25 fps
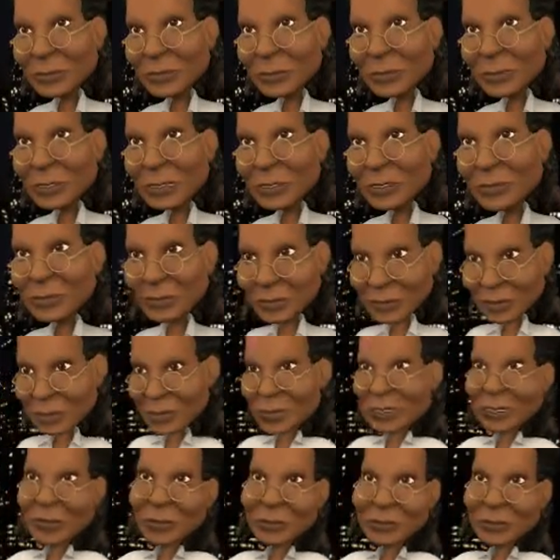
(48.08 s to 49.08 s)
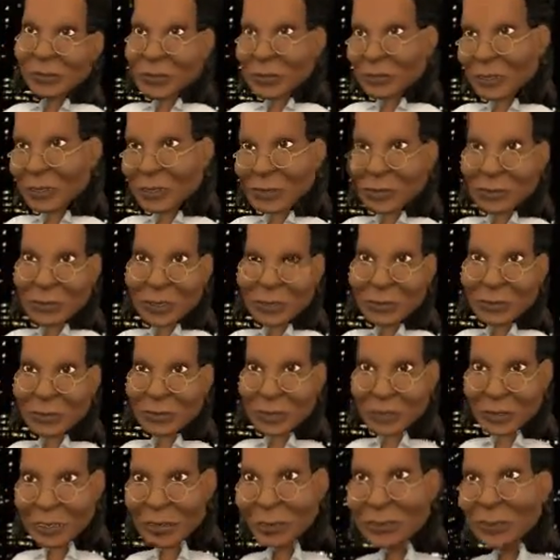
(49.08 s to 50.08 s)
By the way, all those
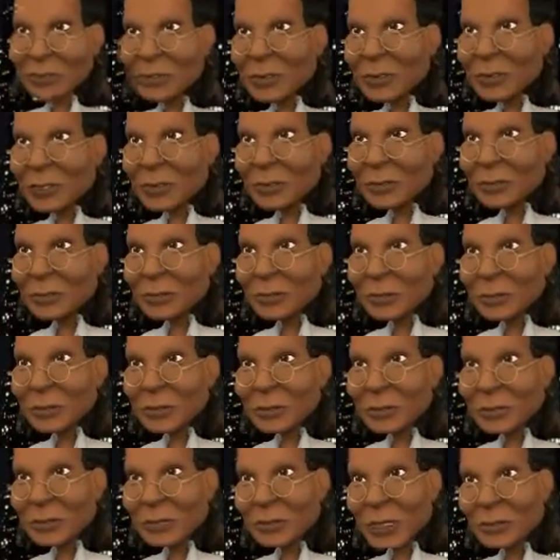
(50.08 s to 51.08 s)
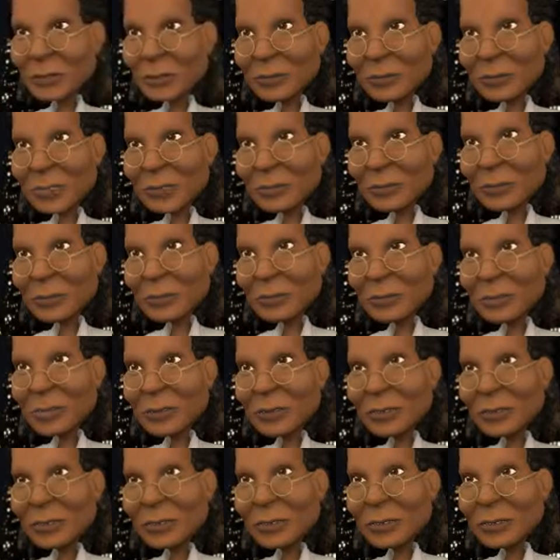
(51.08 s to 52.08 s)
experts who want to tell you that putting your
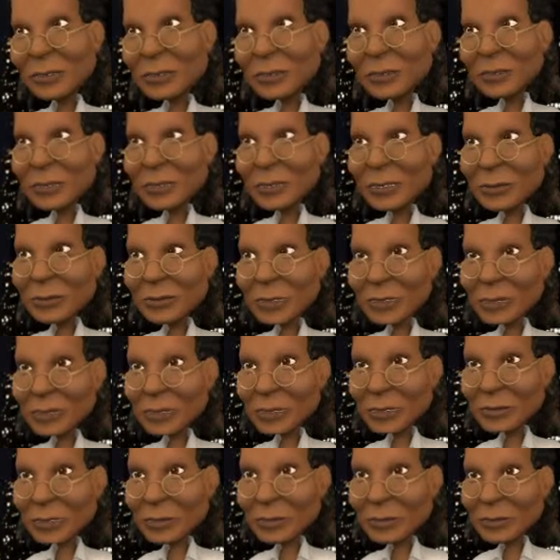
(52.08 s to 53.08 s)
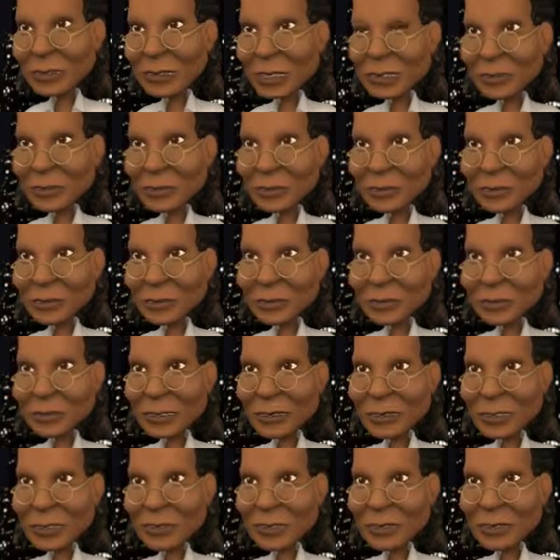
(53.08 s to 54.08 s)
money or other people's where your mouth is
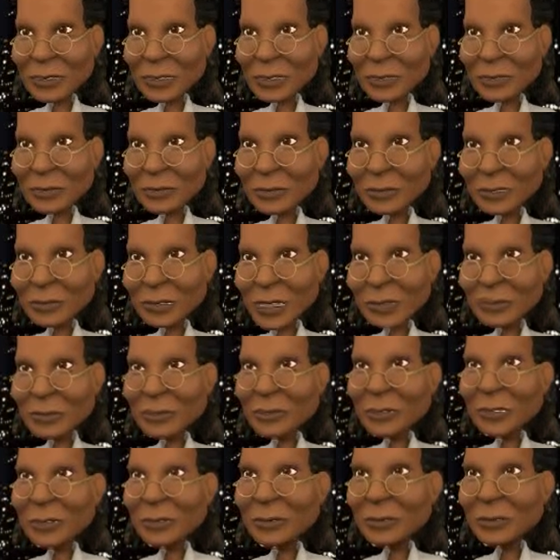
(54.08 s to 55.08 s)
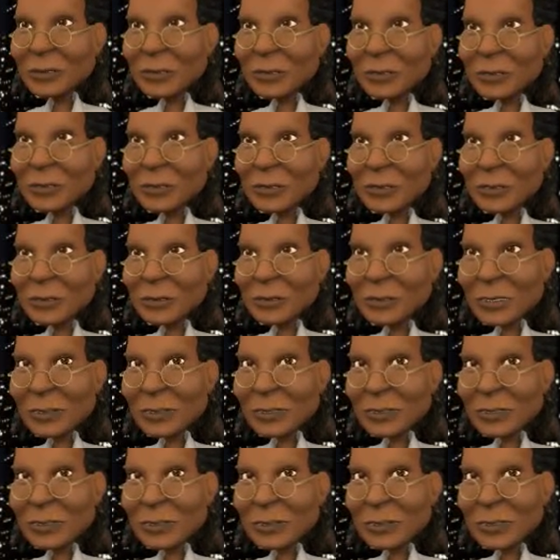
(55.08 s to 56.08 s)
a sign of confidence in your
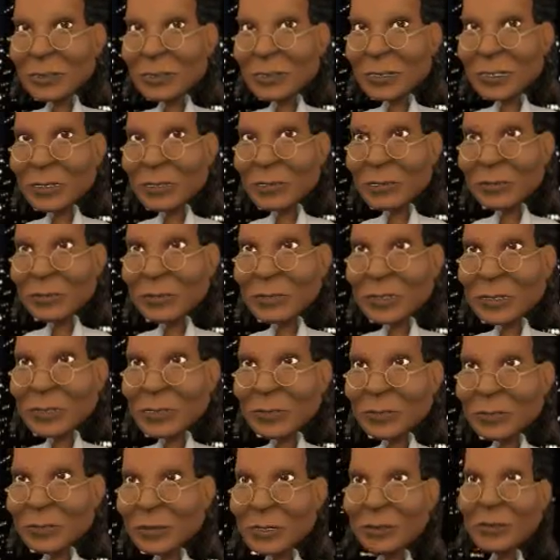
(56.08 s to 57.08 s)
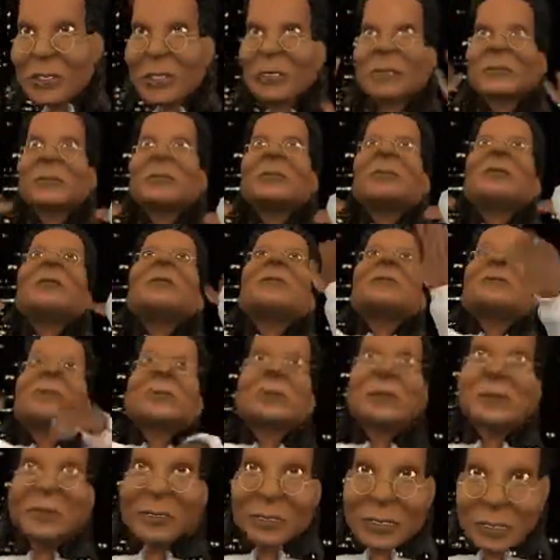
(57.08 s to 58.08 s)
business idea, well, that
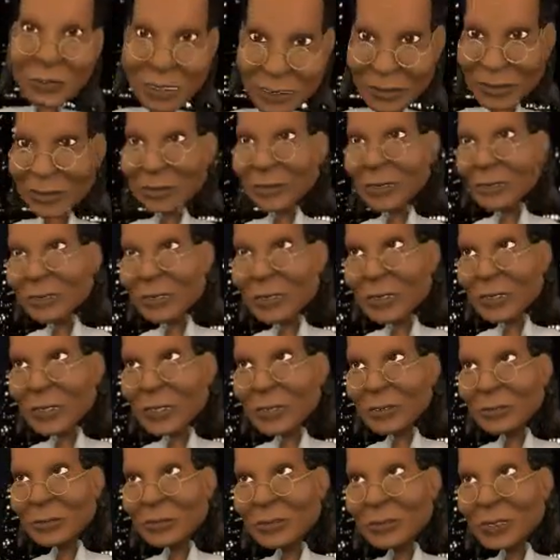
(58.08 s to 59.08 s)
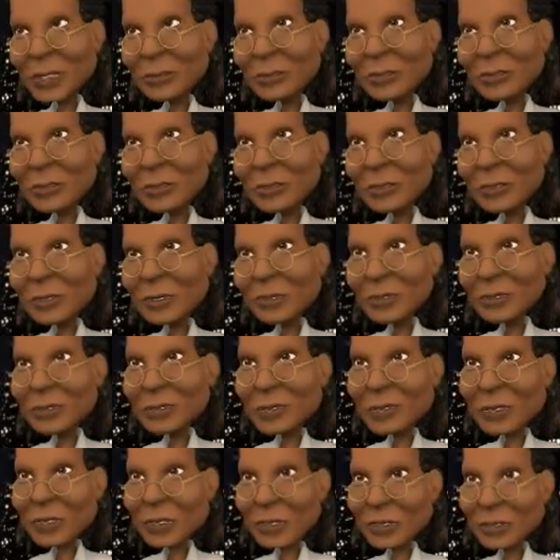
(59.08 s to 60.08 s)
ain't necessarily so, as the song
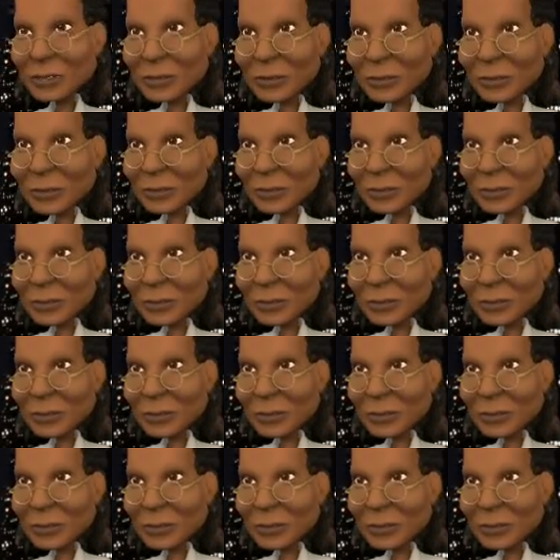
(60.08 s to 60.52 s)
goes.